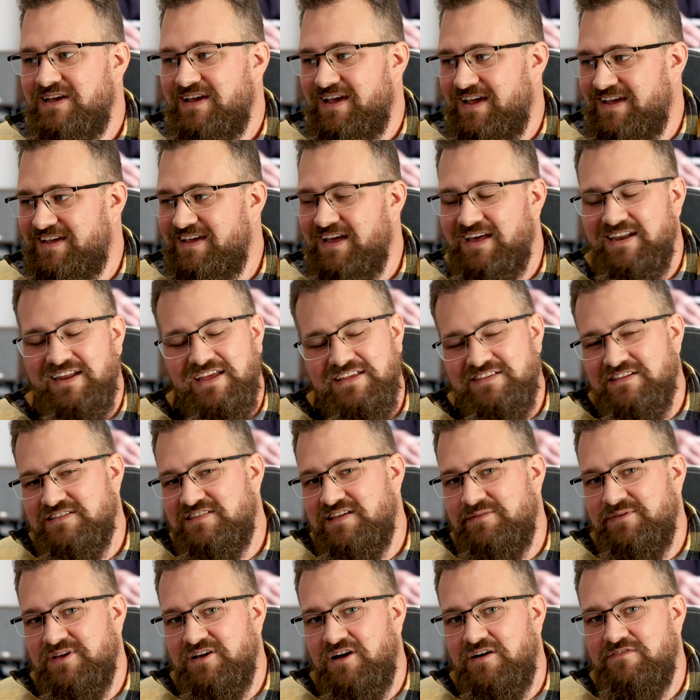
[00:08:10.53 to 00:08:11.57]
again isn't
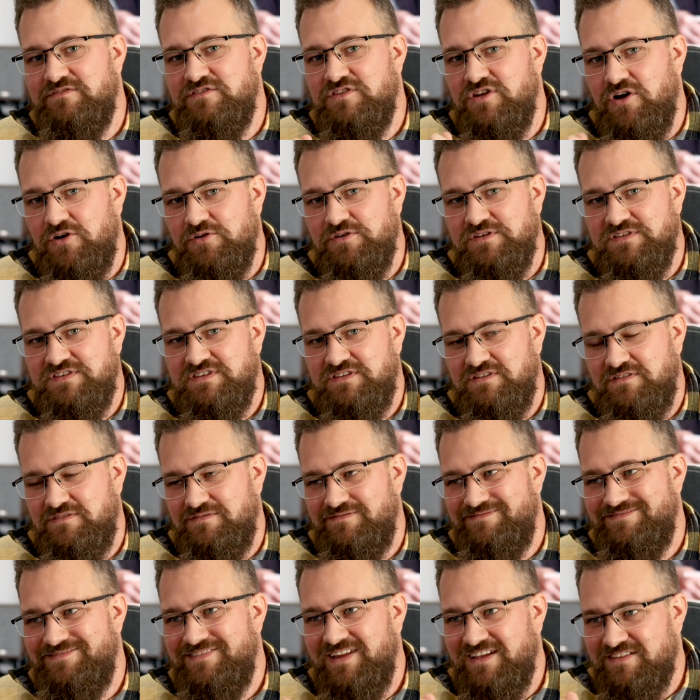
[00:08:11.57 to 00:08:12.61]
something I've noticed
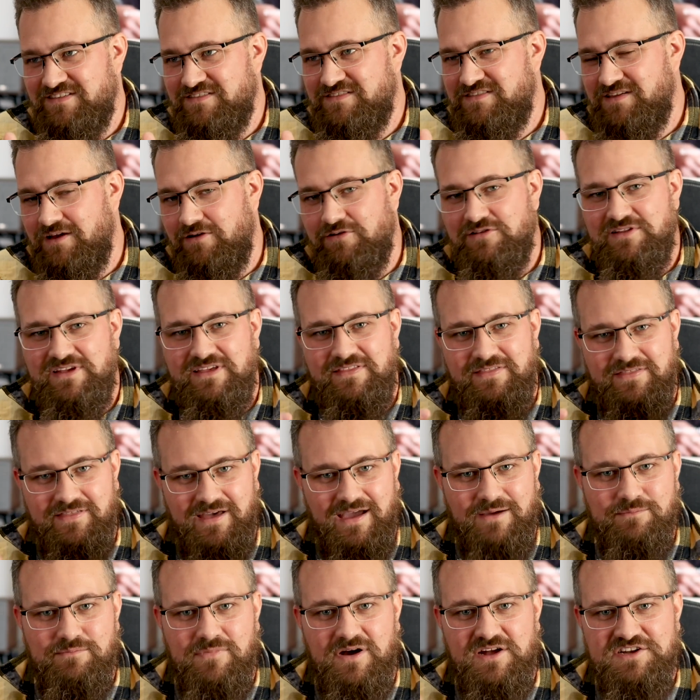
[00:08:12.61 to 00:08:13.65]
necessarily
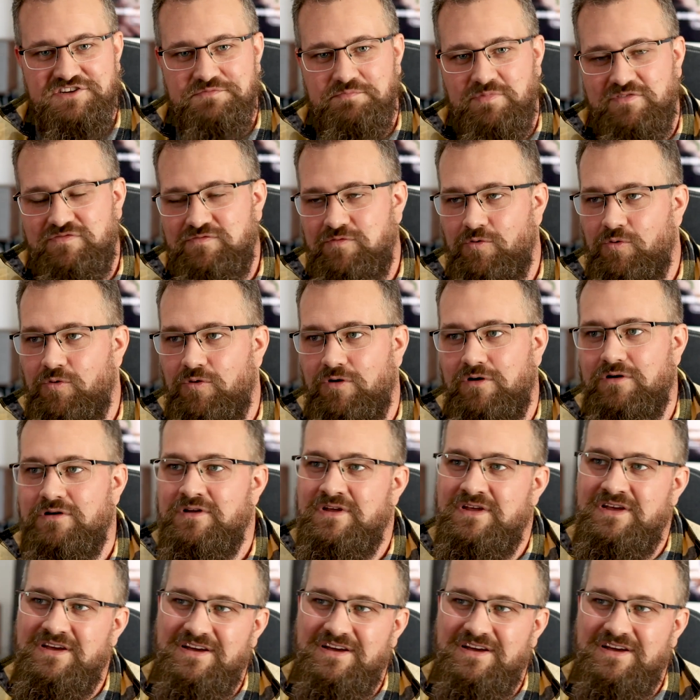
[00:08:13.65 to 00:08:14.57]
that much before.